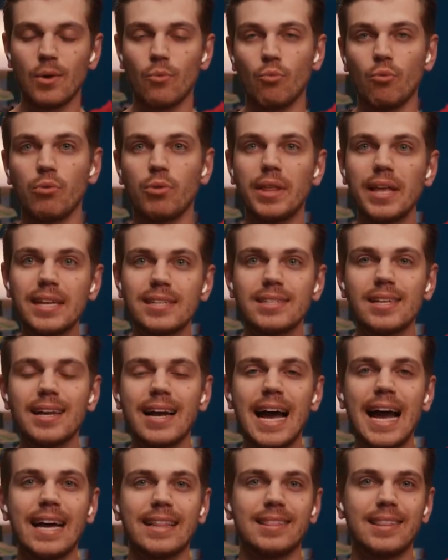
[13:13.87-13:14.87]
release
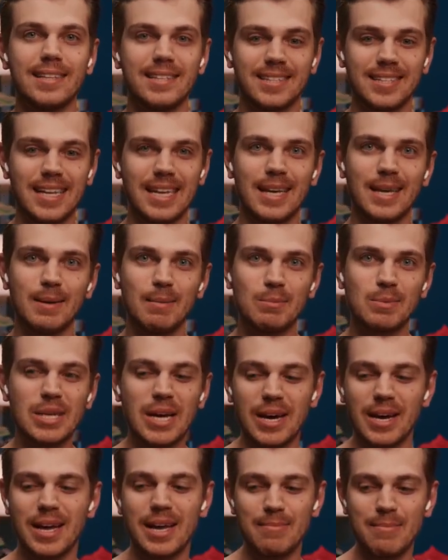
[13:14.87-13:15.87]
it at the same
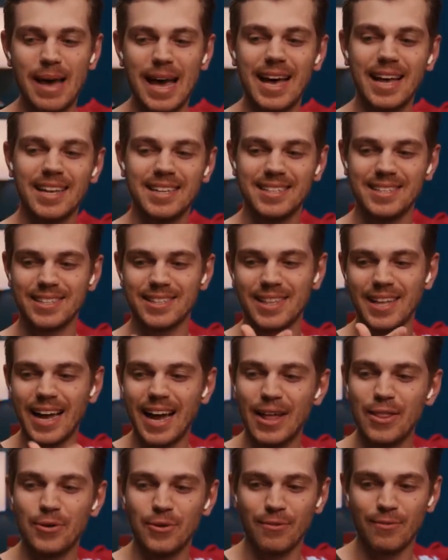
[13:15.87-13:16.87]
time as the
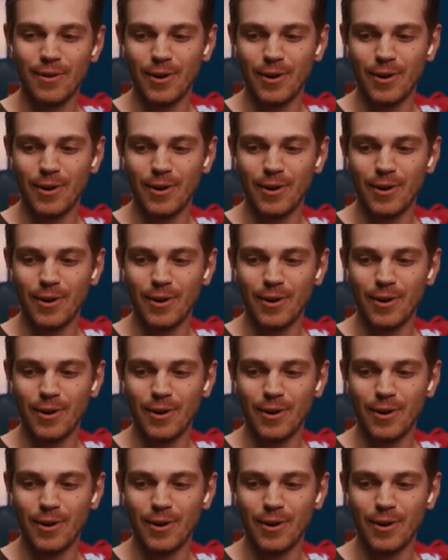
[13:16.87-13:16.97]
other